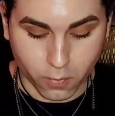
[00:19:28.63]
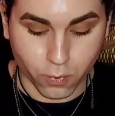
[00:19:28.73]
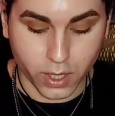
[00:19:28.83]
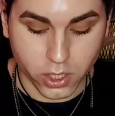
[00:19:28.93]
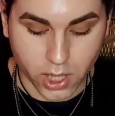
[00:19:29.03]

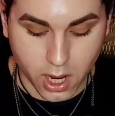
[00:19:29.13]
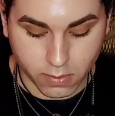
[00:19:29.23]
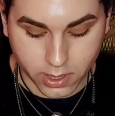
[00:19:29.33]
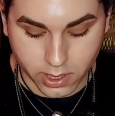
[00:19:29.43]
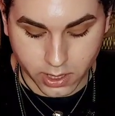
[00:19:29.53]
reach
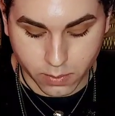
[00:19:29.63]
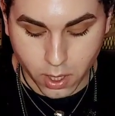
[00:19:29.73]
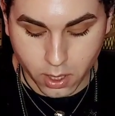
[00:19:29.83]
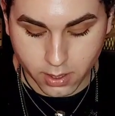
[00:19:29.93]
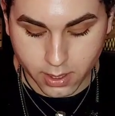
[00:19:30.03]
out to this
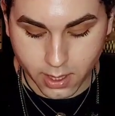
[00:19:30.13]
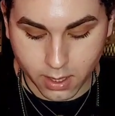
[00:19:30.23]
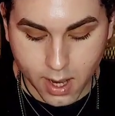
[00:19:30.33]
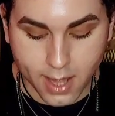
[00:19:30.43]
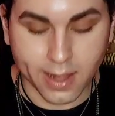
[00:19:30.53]

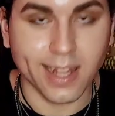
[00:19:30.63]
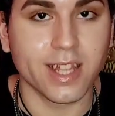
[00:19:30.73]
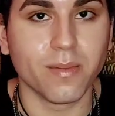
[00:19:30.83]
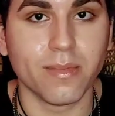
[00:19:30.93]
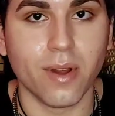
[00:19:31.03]
person. Let
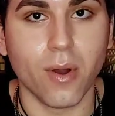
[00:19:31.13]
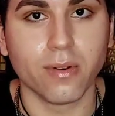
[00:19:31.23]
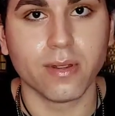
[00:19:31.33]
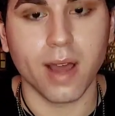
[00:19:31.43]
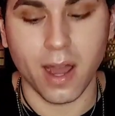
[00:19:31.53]
them
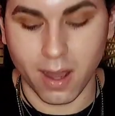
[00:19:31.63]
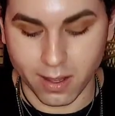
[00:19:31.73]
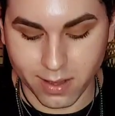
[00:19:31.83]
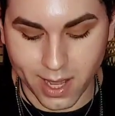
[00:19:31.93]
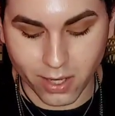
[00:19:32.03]
know
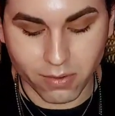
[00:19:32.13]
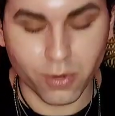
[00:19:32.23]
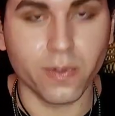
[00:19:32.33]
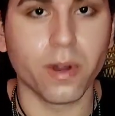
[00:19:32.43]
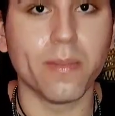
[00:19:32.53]
that you
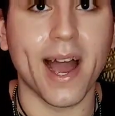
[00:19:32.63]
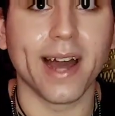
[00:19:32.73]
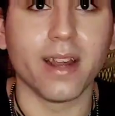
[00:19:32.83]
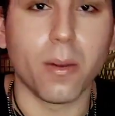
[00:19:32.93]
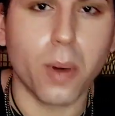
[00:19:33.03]
do feel
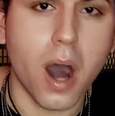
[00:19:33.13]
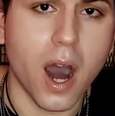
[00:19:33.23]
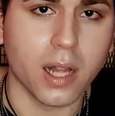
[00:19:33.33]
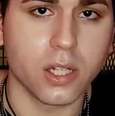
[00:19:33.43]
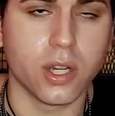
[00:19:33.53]
bad.
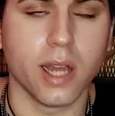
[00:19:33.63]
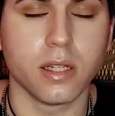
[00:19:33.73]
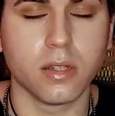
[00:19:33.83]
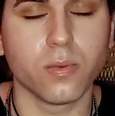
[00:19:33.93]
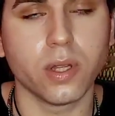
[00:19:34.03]

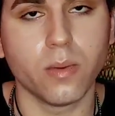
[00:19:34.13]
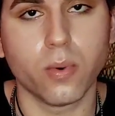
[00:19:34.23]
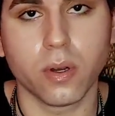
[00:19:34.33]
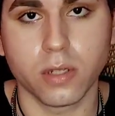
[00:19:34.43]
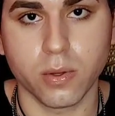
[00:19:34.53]
Apologize. It's really
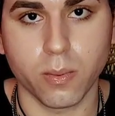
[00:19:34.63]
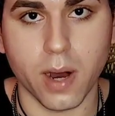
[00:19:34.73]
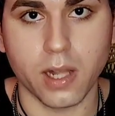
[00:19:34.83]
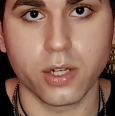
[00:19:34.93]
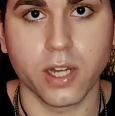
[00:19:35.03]
important to
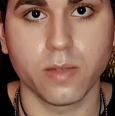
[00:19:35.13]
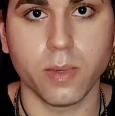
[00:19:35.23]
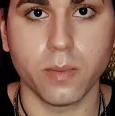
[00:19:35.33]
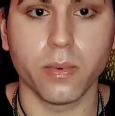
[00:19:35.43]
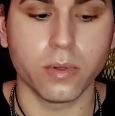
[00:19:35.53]
apologize.
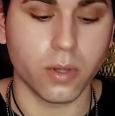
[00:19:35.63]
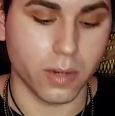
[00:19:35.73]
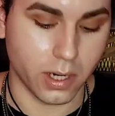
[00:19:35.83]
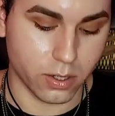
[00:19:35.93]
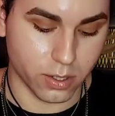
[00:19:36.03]
People
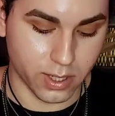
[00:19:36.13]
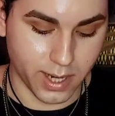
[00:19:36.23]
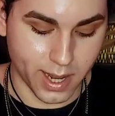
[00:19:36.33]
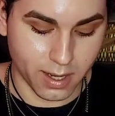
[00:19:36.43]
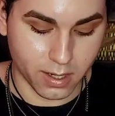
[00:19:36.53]
don't
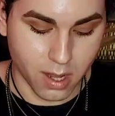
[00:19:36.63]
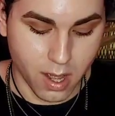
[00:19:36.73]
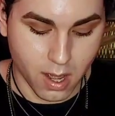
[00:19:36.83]
understand